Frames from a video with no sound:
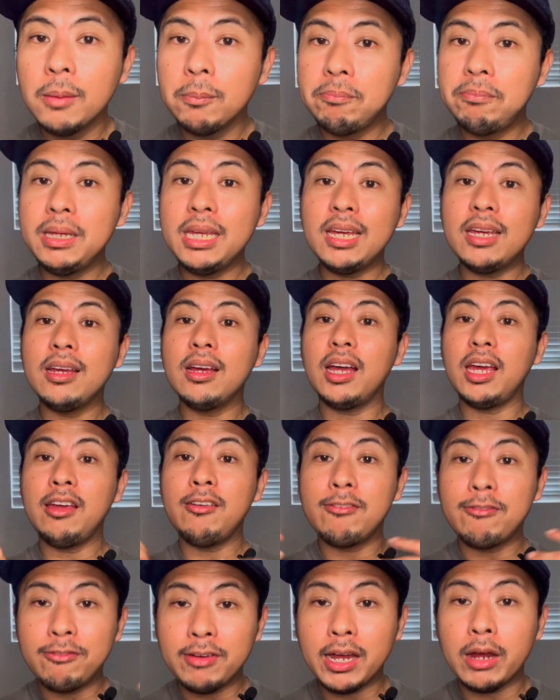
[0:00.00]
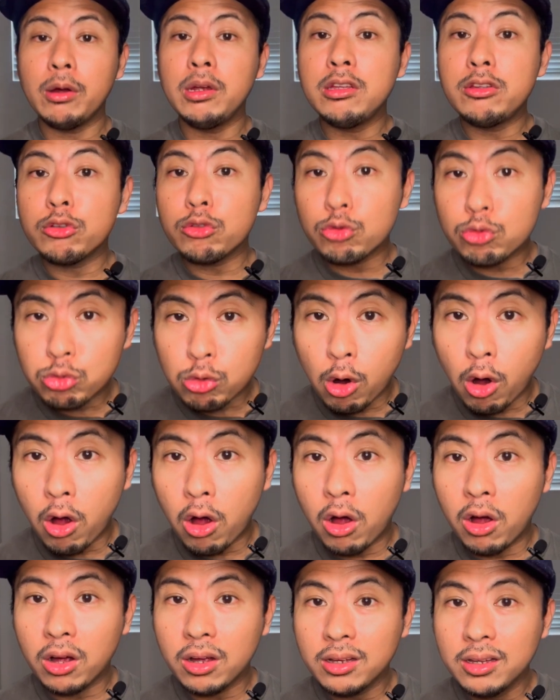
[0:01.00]
being a very
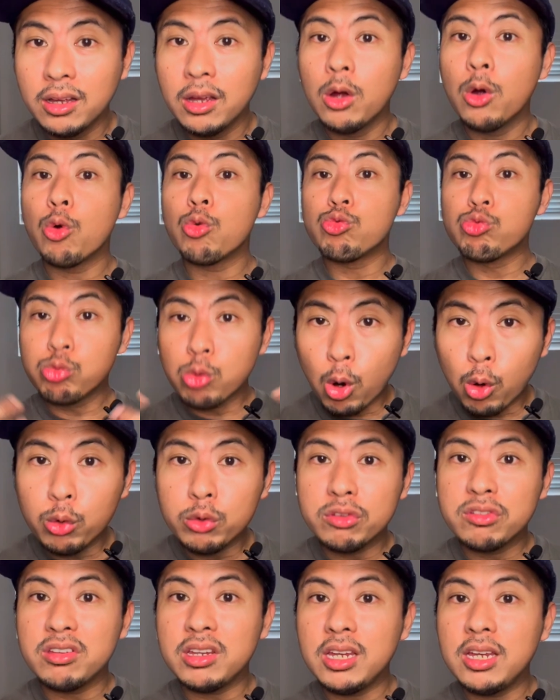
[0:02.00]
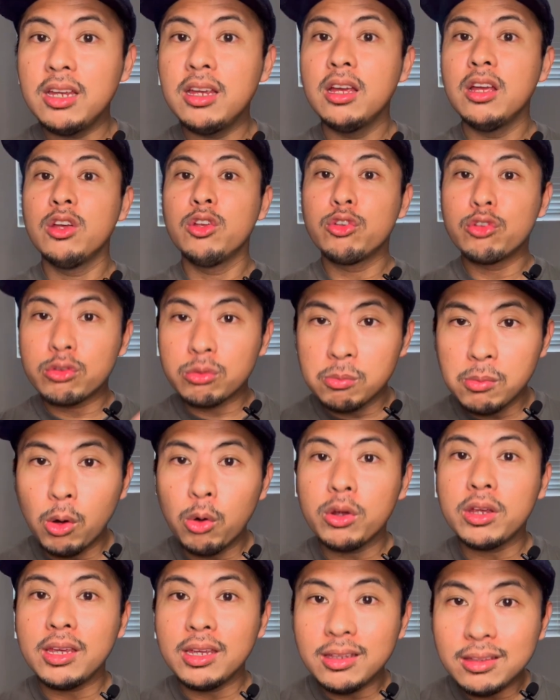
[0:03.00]
strong, rosy,
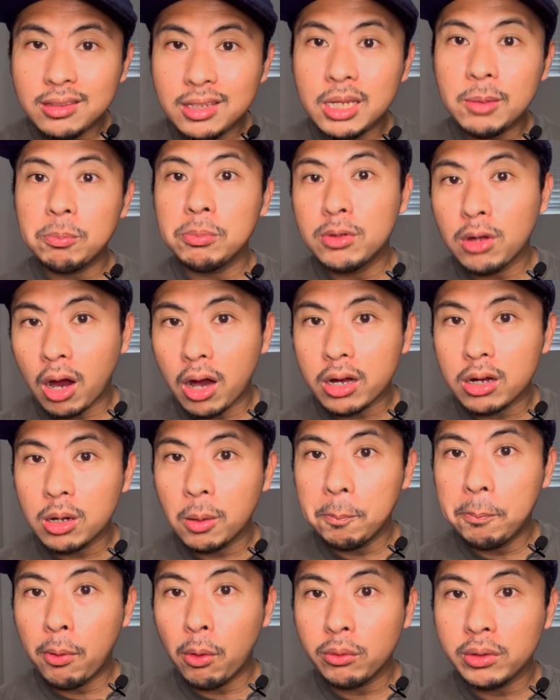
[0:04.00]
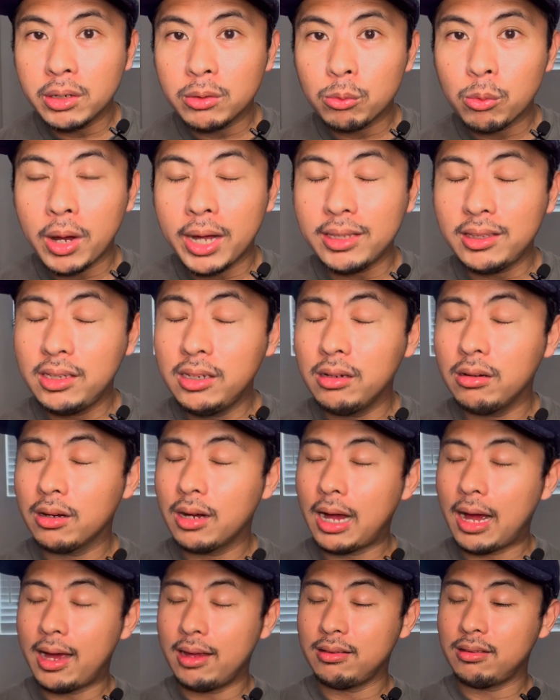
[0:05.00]
smoky, deep, dark component right here,
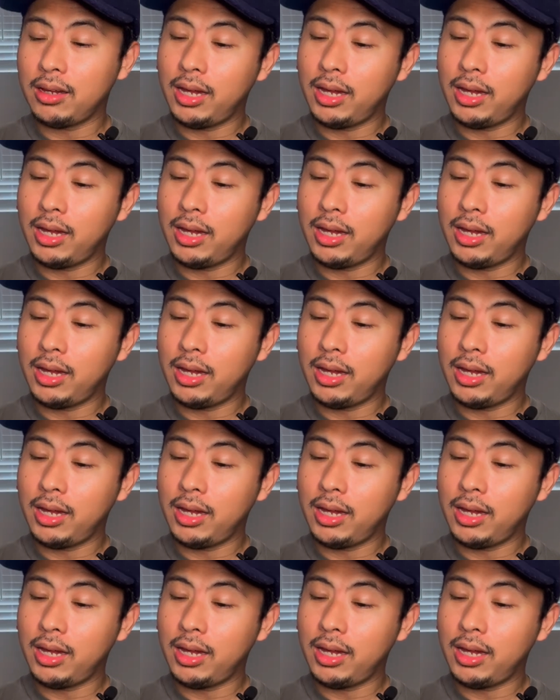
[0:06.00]
guys.